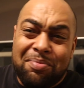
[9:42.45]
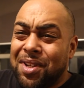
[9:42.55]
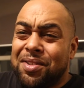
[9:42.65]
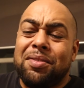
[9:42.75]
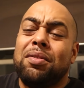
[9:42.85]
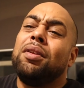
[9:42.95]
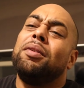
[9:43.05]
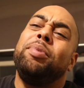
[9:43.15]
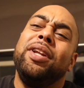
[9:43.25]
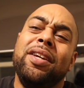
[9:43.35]
just
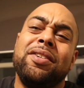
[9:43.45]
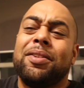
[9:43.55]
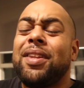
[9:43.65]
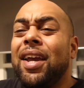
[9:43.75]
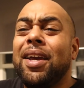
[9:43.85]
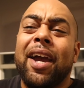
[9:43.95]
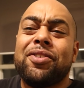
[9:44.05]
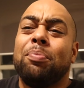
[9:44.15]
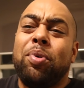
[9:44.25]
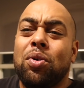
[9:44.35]
please take
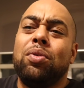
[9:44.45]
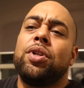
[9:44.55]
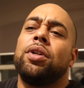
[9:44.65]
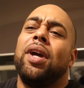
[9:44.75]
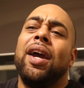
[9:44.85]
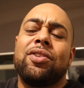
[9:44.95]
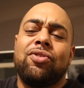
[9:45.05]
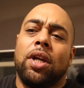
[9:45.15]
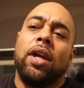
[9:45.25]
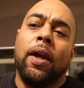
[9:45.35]
extra precaution,
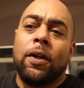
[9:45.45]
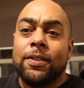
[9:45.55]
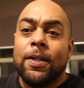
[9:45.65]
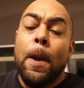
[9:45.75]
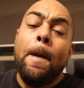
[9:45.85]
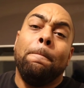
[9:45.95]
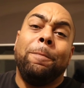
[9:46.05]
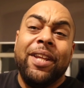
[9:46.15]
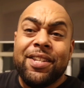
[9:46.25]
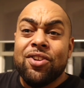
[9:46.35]
extra care, because
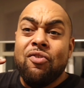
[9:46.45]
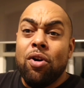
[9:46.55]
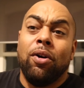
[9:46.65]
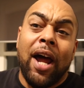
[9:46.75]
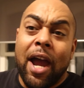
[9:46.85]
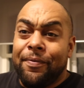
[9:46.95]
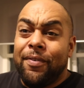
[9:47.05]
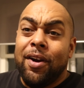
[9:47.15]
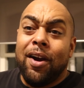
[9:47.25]
this is real life.